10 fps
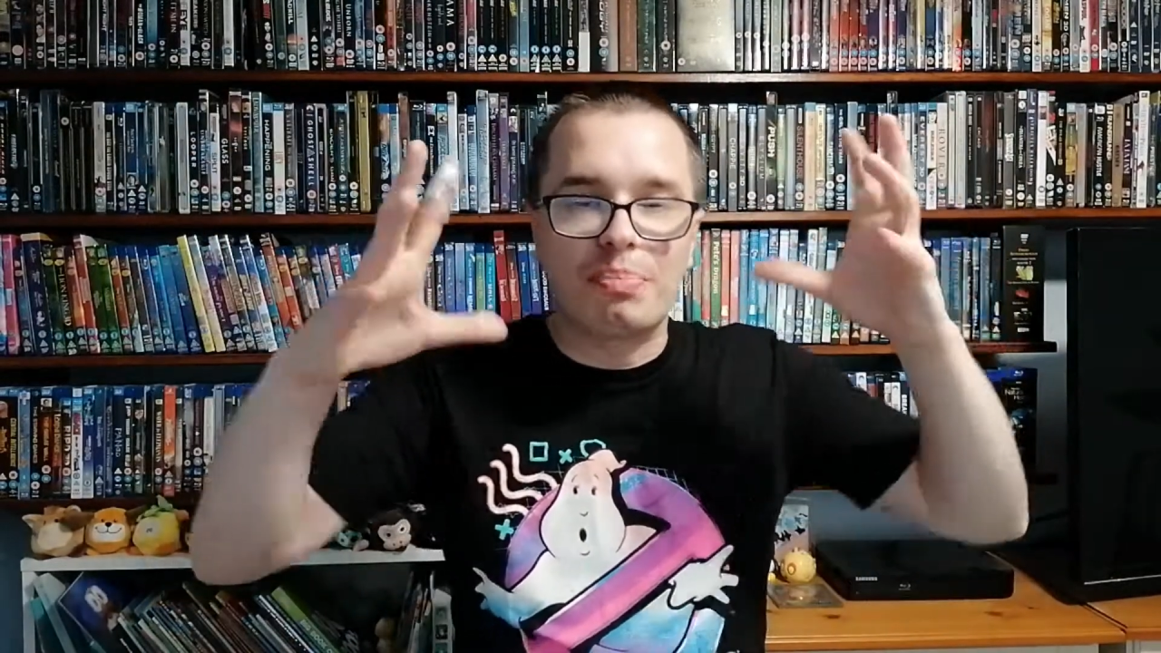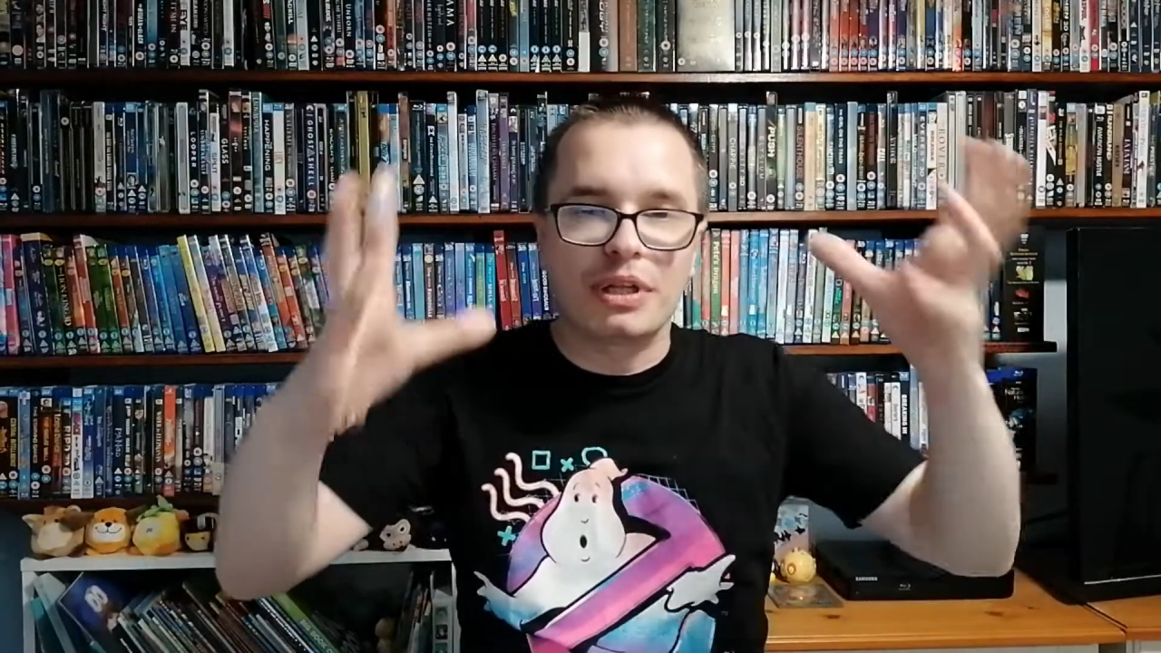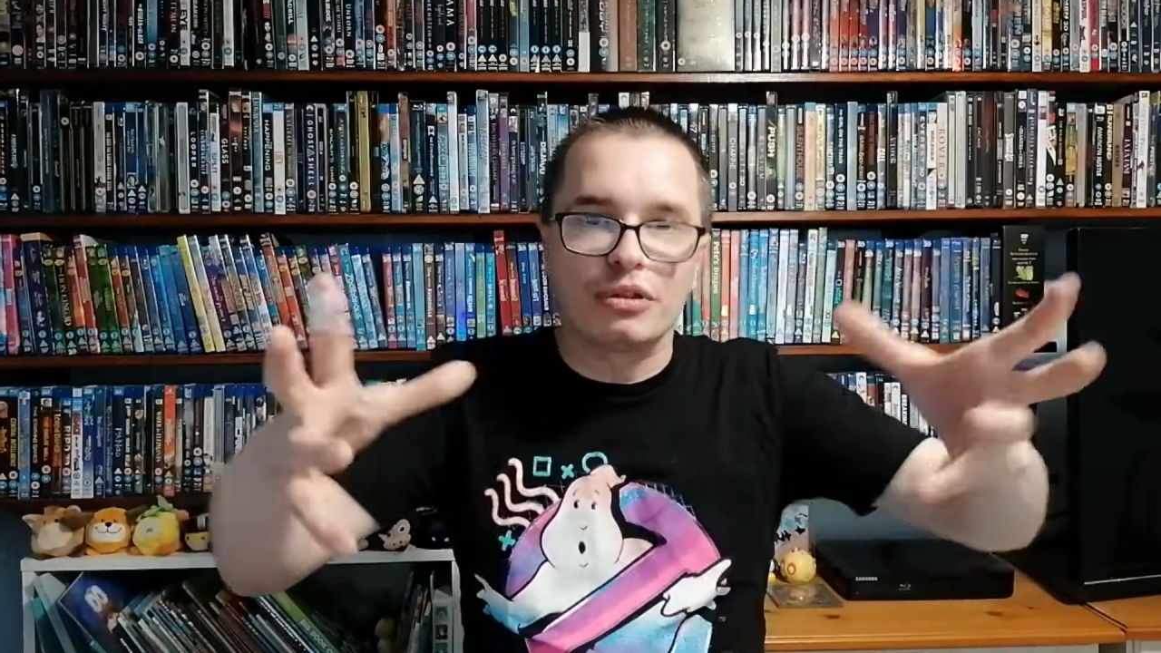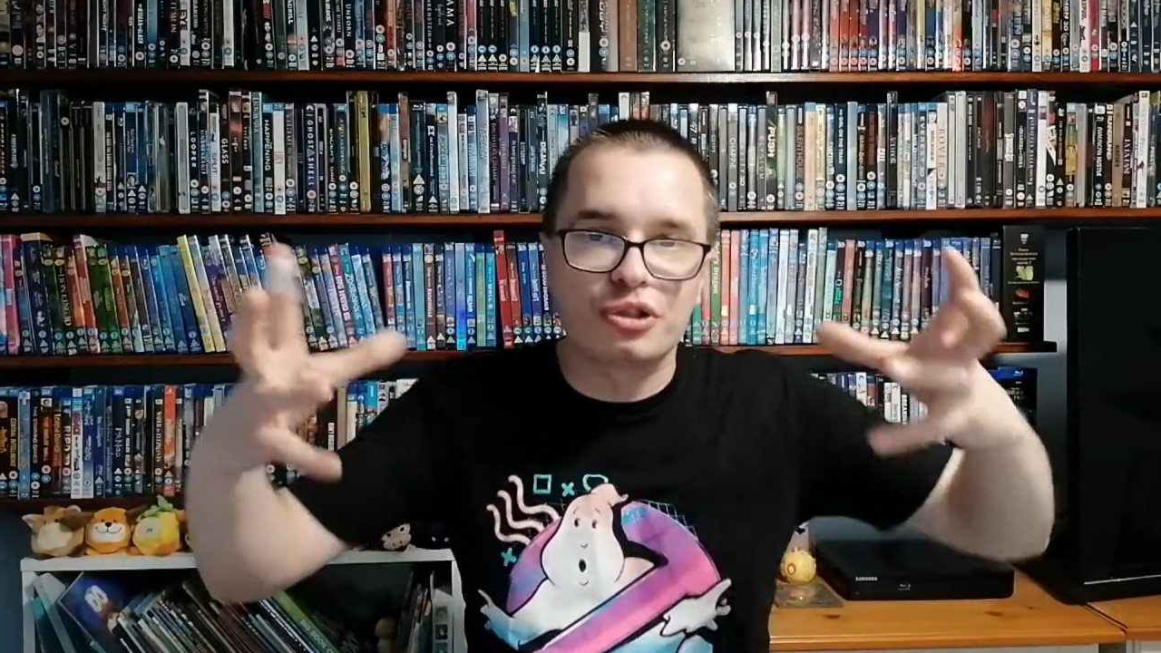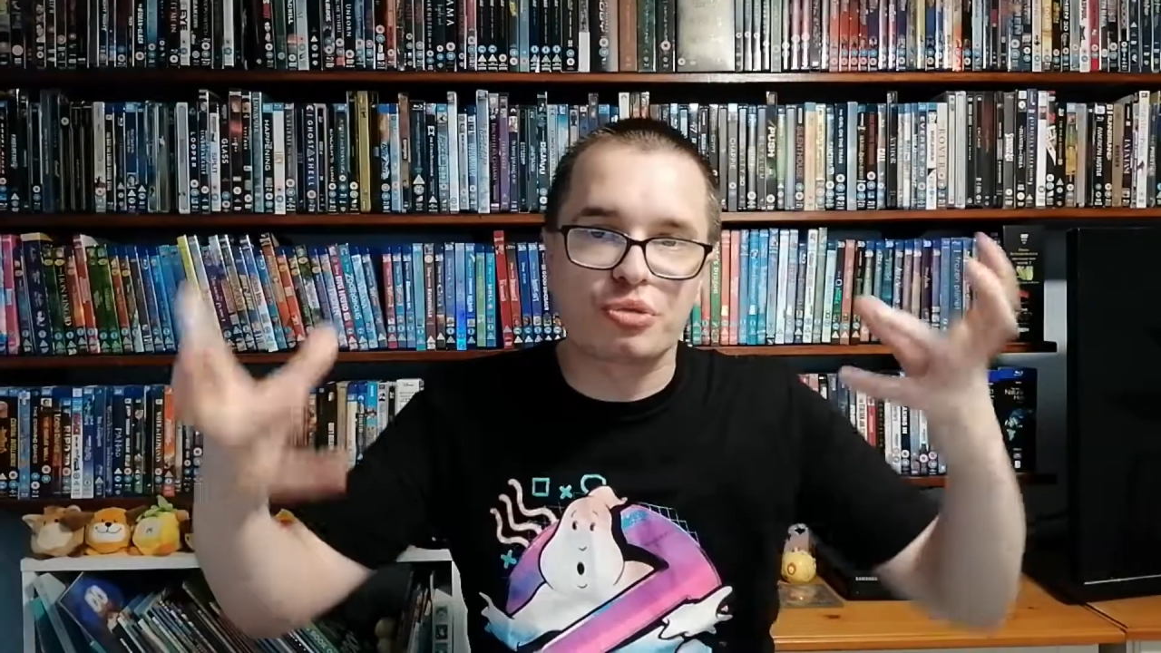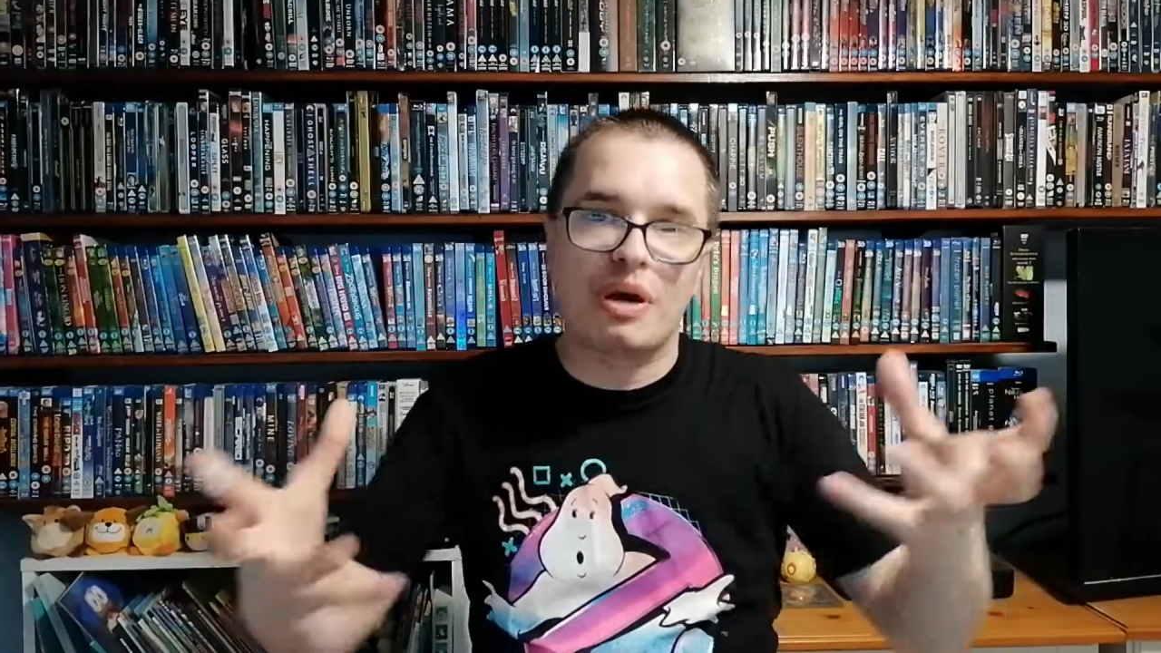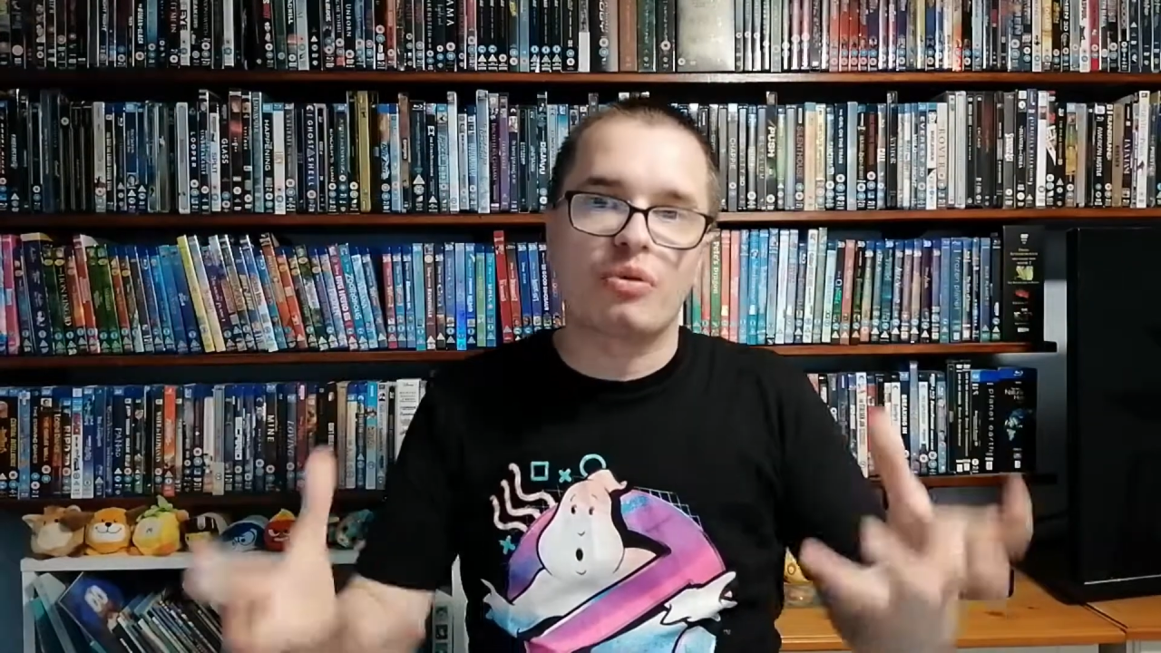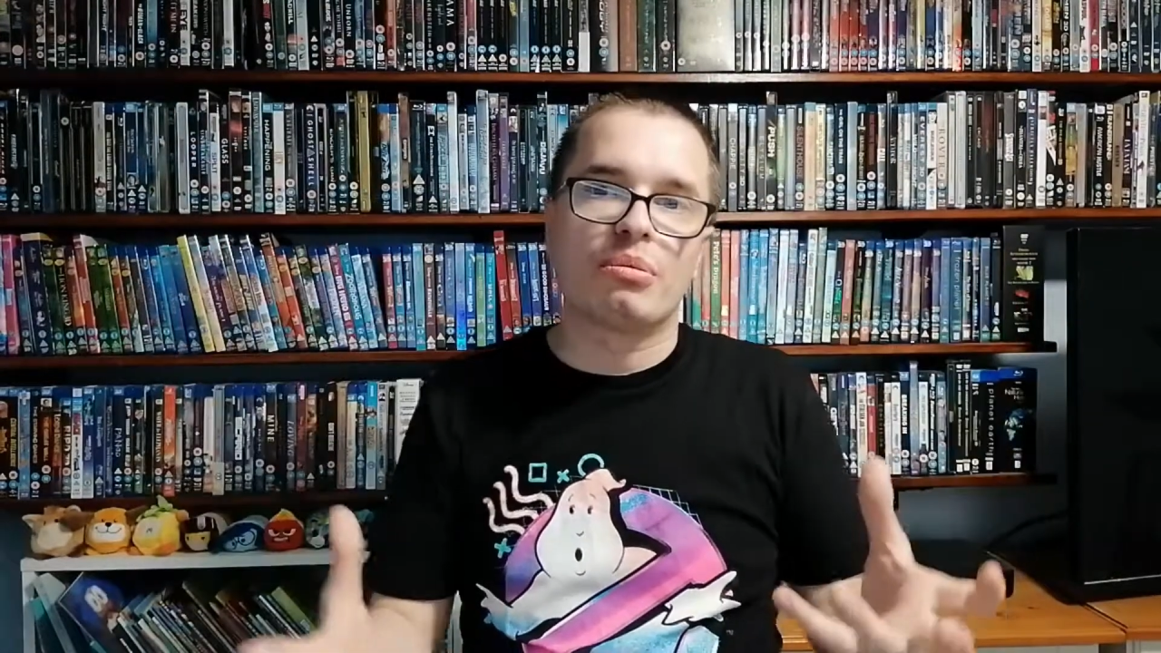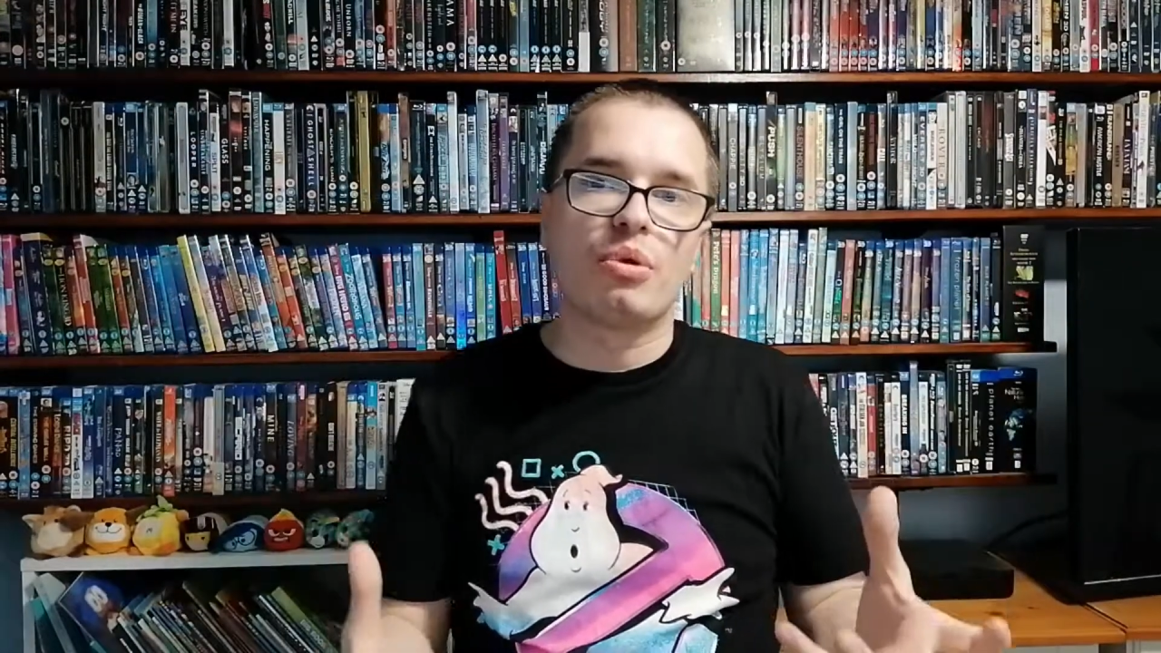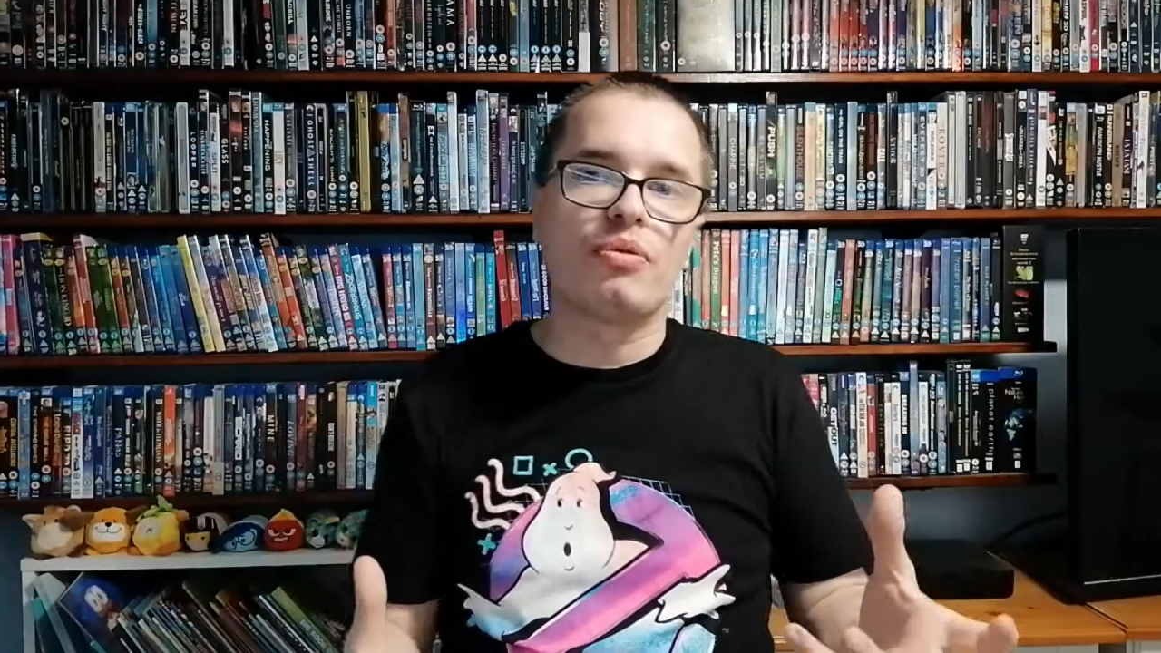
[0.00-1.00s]
that builds
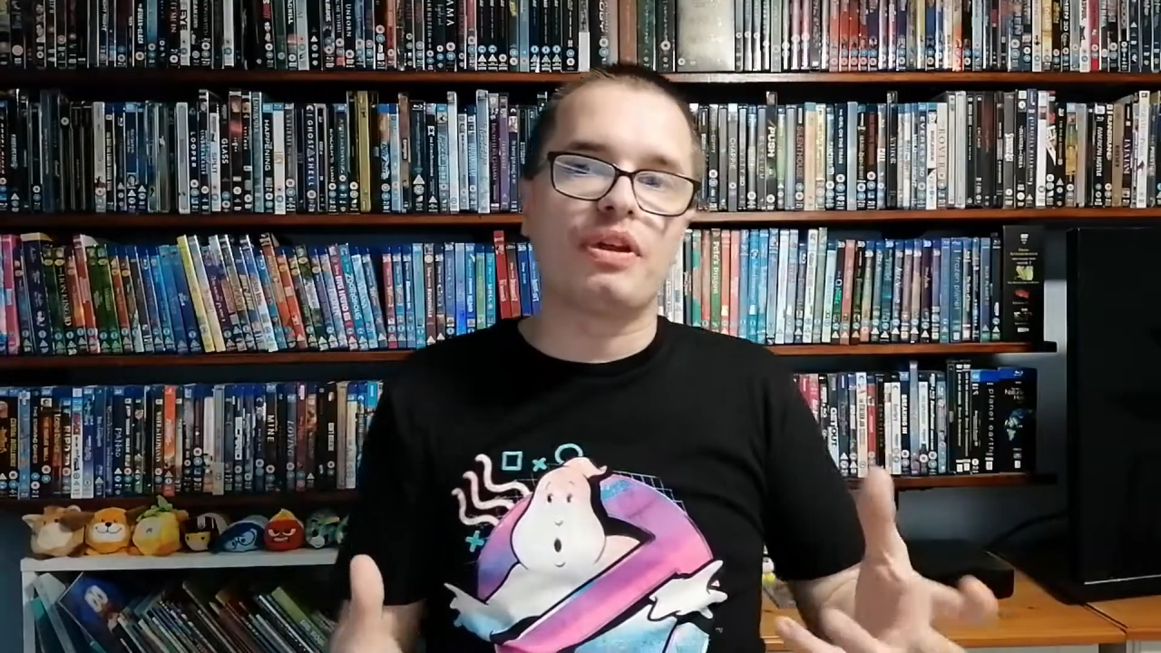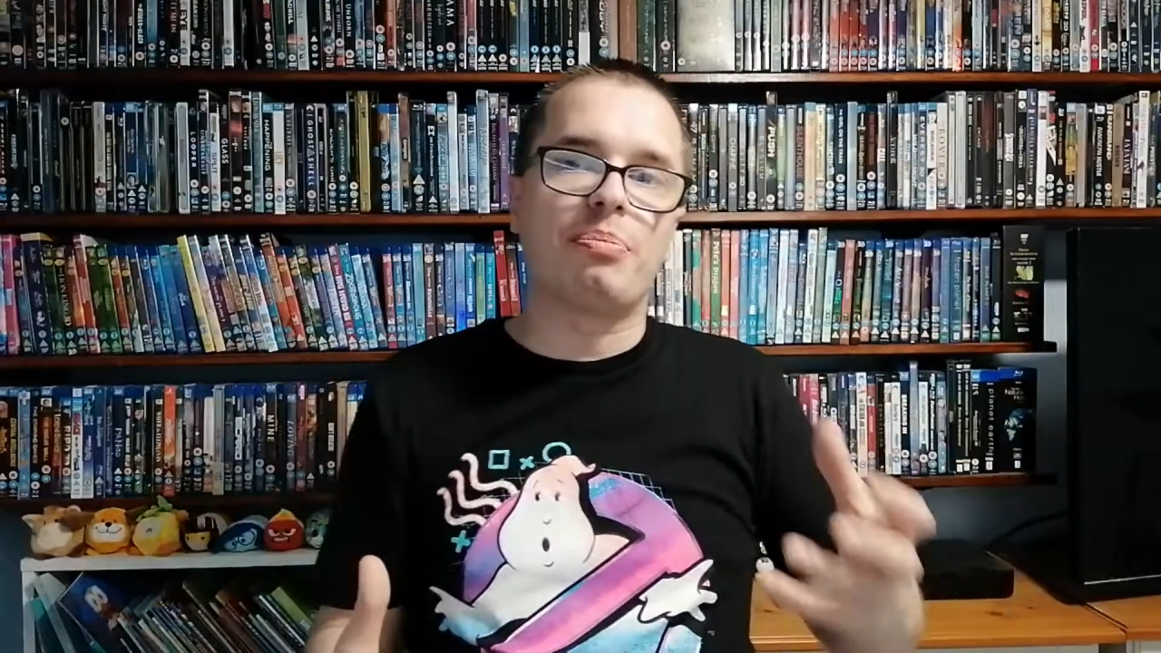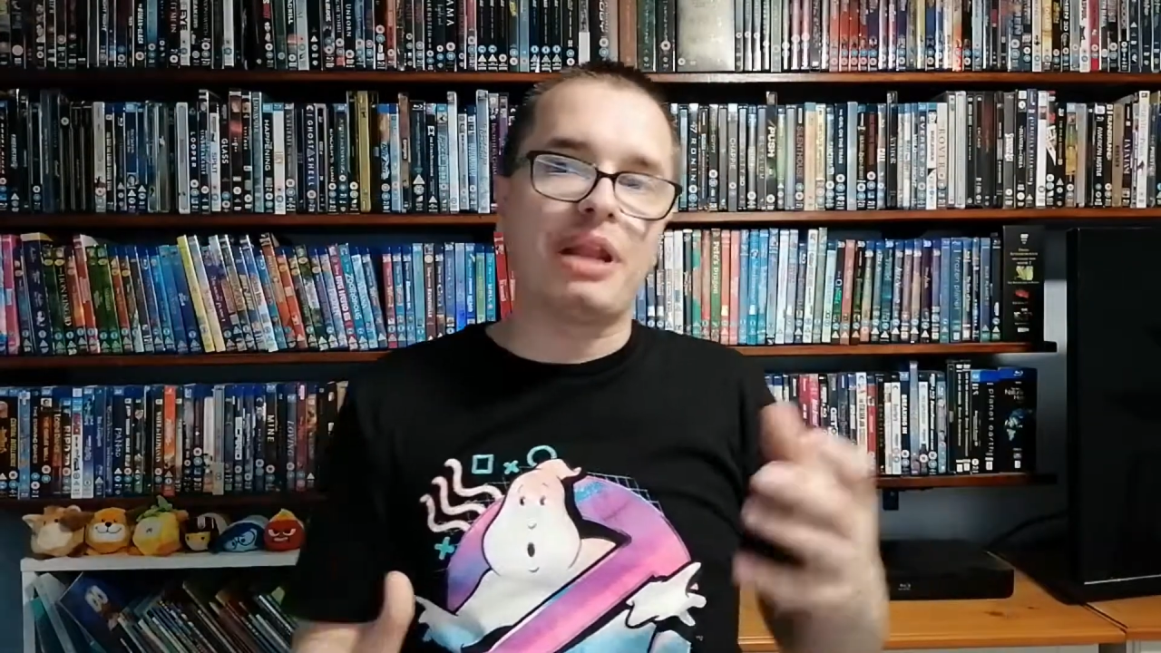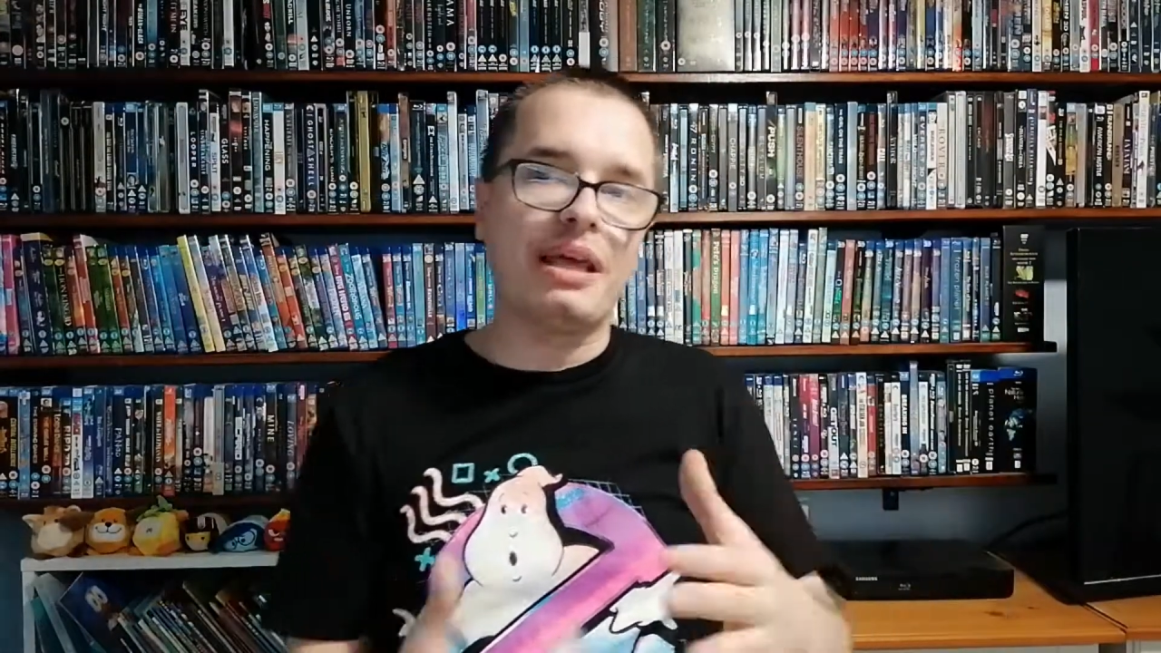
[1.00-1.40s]
throughout the movie,